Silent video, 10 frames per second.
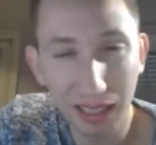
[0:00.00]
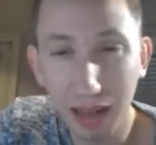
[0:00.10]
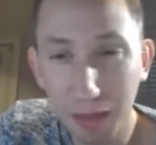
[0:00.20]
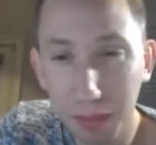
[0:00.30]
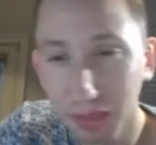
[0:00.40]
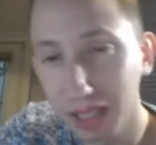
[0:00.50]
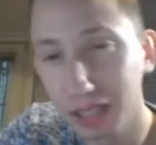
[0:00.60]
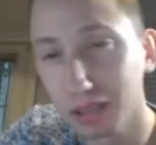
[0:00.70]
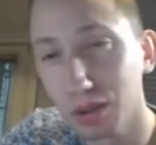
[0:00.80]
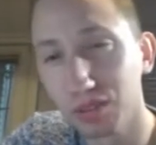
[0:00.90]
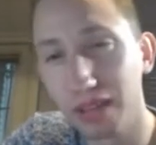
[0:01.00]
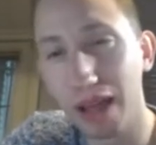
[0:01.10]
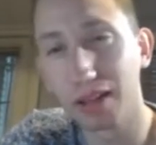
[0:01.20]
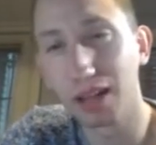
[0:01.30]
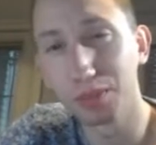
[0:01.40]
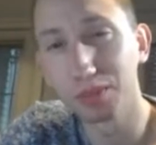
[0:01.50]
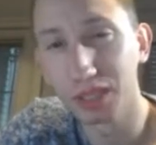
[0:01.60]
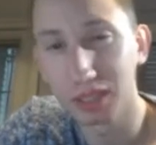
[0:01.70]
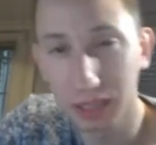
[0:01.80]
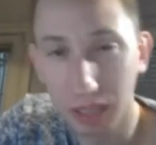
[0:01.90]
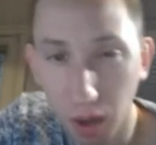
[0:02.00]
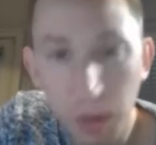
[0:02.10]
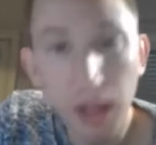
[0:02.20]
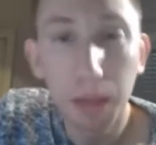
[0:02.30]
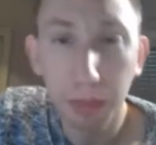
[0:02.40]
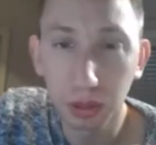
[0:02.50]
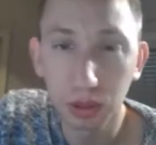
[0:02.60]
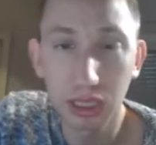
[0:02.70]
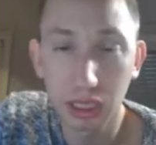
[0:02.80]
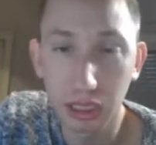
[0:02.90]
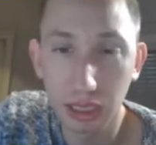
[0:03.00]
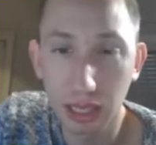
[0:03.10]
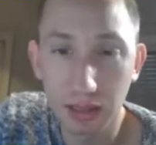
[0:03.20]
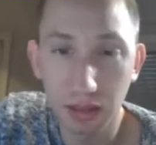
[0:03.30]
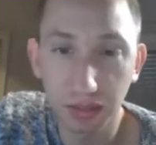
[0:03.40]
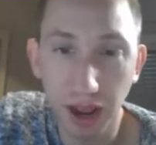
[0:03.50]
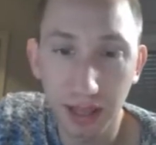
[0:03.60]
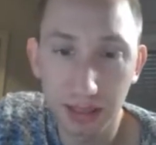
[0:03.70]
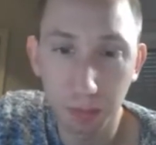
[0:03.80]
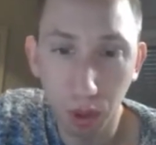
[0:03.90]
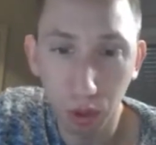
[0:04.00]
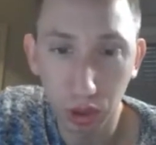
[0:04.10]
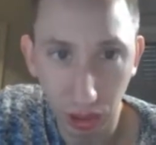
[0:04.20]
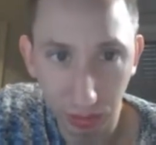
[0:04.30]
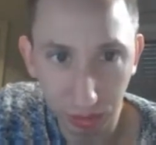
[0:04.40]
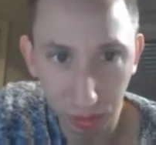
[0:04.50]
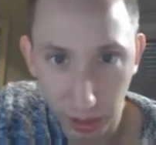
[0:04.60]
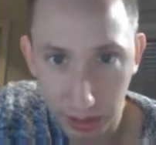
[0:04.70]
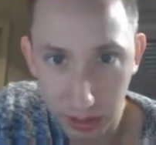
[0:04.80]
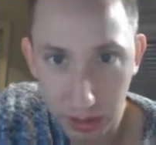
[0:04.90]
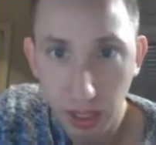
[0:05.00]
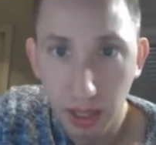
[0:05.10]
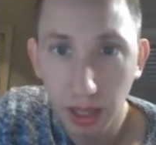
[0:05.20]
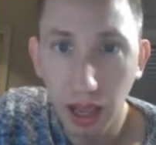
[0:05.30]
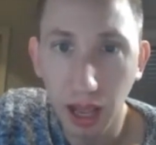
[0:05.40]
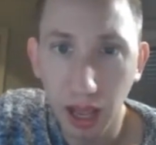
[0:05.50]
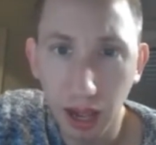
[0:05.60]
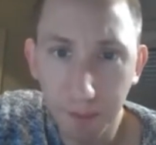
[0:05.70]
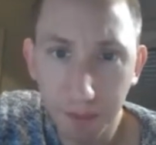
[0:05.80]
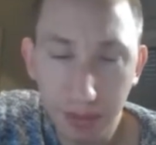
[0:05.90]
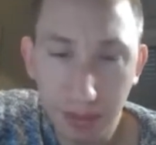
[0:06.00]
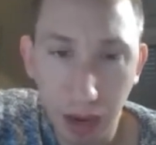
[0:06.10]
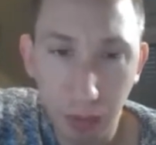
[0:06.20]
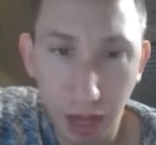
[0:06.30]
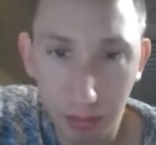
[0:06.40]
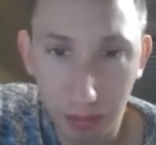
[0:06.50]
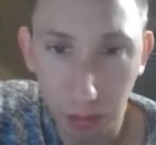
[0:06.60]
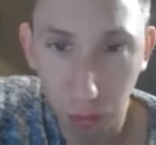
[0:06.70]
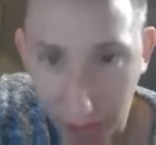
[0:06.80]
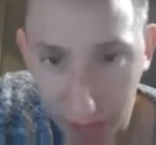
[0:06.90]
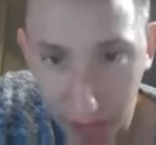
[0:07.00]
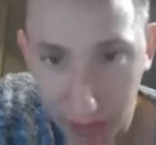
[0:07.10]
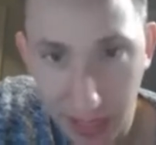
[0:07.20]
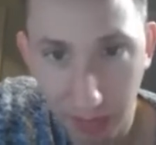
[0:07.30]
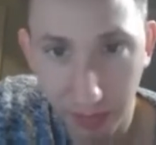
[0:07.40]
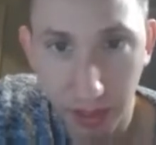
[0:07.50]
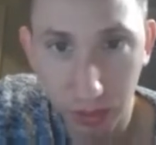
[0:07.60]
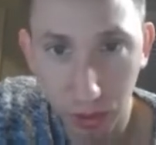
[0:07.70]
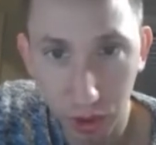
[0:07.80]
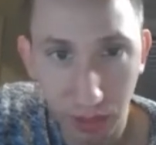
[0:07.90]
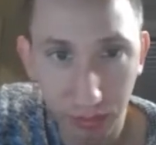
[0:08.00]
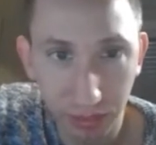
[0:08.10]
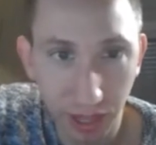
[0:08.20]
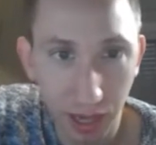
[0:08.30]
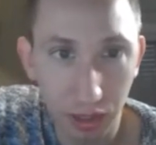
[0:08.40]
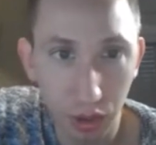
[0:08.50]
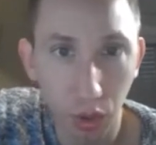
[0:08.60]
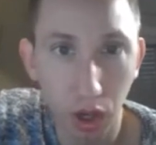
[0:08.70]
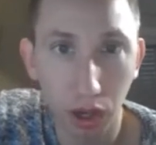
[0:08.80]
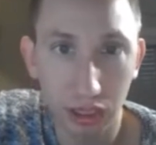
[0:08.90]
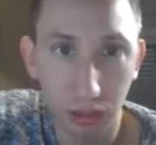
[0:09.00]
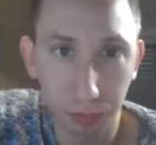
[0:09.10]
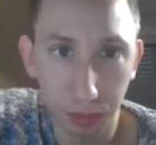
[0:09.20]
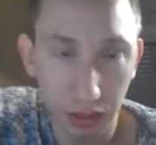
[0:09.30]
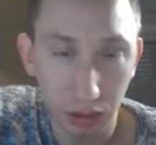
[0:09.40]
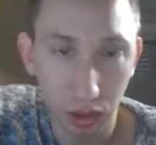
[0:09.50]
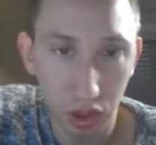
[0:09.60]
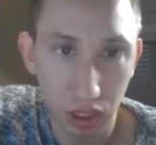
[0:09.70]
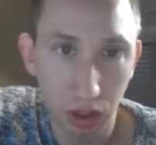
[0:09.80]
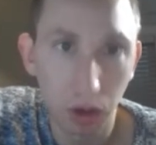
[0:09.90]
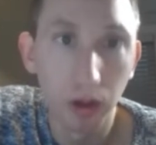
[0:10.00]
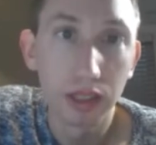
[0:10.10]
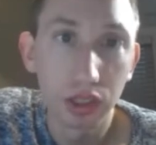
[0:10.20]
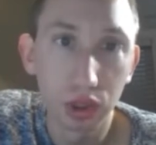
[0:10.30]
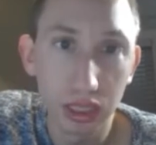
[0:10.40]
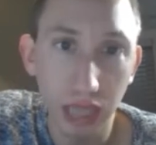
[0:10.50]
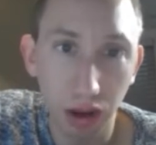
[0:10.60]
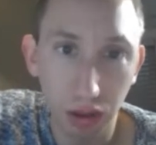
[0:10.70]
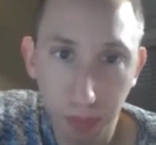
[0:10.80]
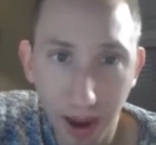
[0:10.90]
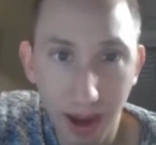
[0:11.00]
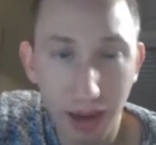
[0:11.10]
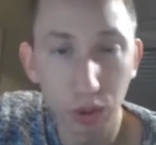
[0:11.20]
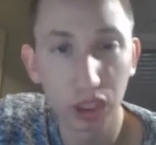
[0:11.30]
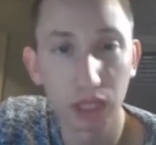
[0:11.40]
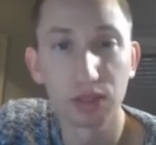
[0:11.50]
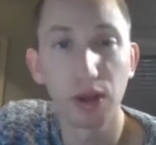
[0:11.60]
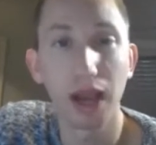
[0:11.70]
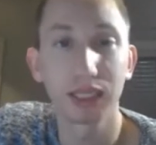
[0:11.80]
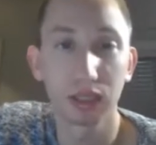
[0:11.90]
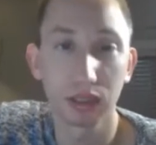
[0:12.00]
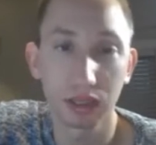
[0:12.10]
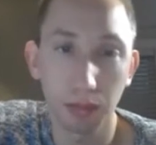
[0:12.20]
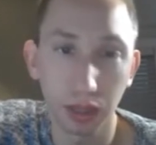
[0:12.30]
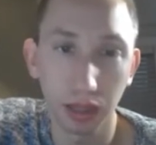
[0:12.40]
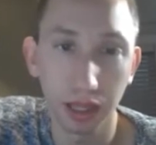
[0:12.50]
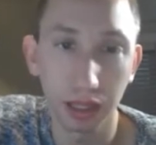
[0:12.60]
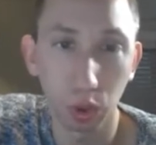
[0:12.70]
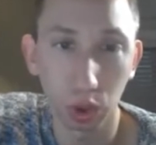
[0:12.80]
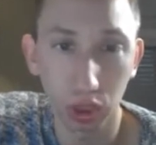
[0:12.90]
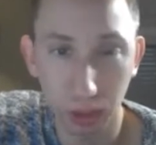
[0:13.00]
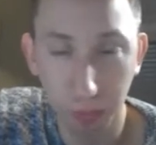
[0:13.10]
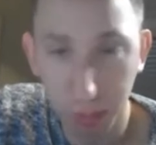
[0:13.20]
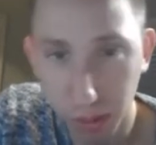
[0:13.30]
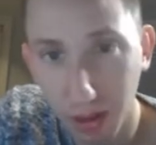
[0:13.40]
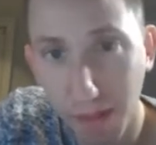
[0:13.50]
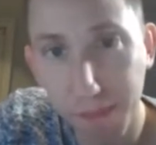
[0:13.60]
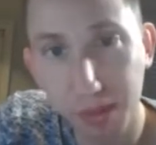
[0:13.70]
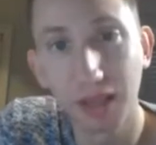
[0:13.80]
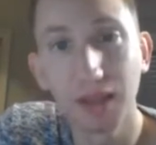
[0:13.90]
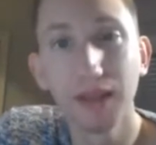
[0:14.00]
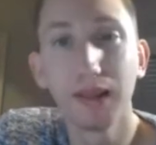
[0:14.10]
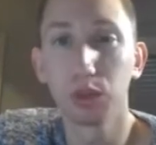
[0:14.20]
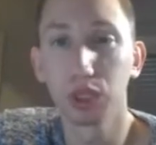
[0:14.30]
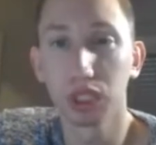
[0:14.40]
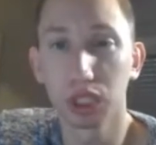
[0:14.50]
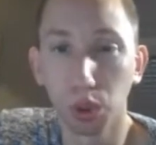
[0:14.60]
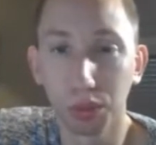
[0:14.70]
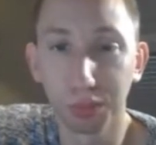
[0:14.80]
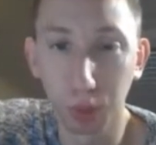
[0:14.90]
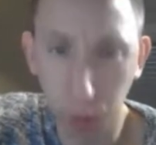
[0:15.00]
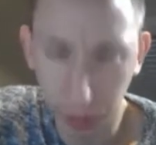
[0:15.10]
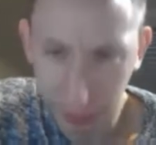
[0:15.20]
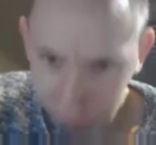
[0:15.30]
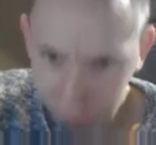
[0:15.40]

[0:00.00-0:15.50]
I believe they closed down a couple of years ago, but you'll still find some Polish influence. Now, not directly in Savin Hill or JFK. You are still pretty close, though, to South Bay, which gives you access to something like Dorchester Brewing Company, which is a cool brewery.